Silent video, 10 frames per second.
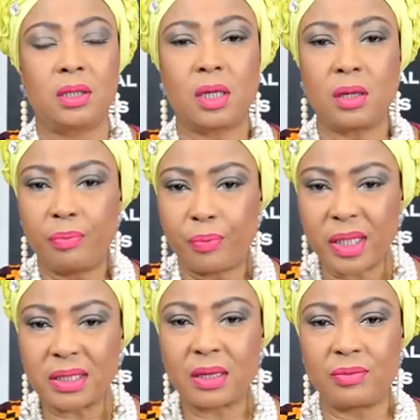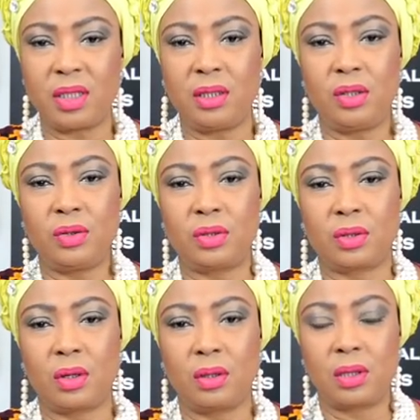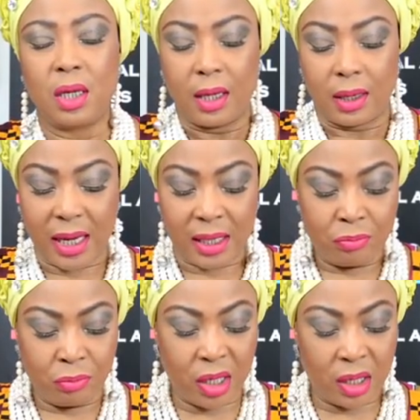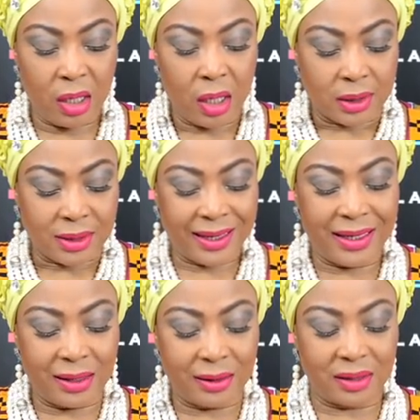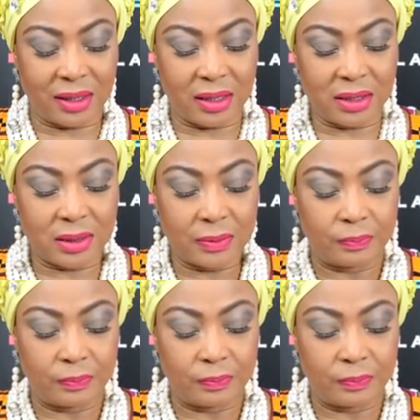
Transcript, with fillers: going to bring something new to God. Like me taking on this,